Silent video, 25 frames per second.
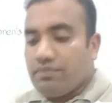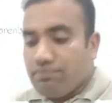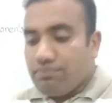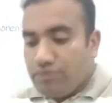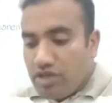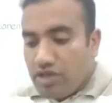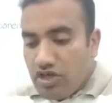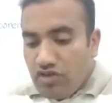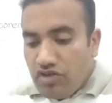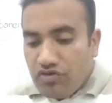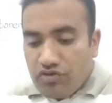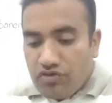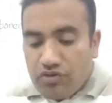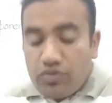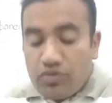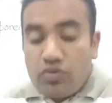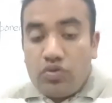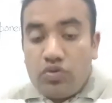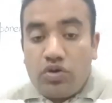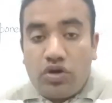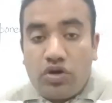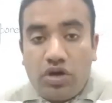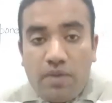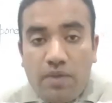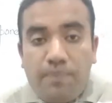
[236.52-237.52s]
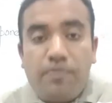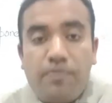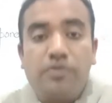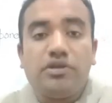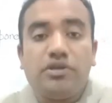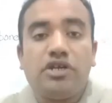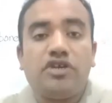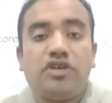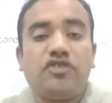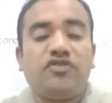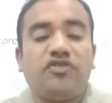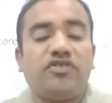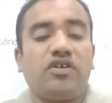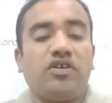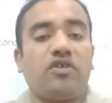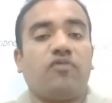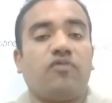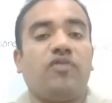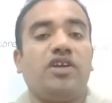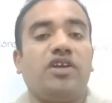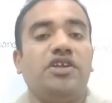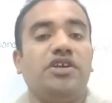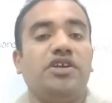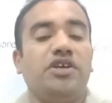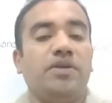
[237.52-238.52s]
These two components are
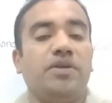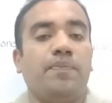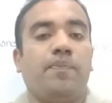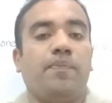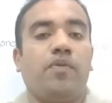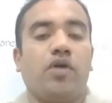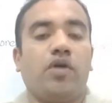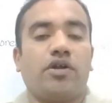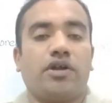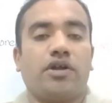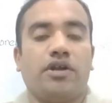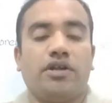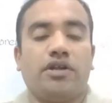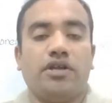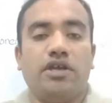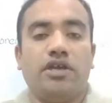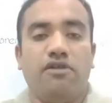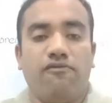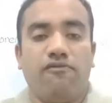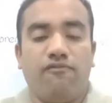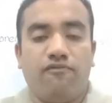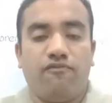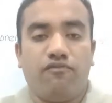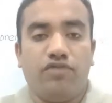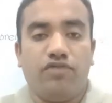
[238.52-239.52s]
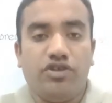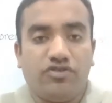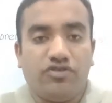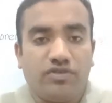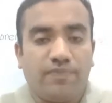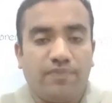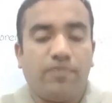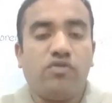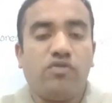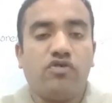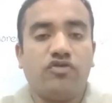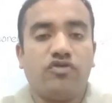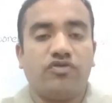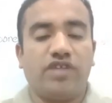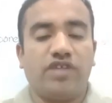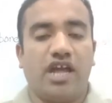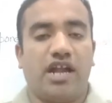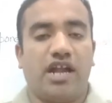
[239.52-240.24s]
very important. If we suppose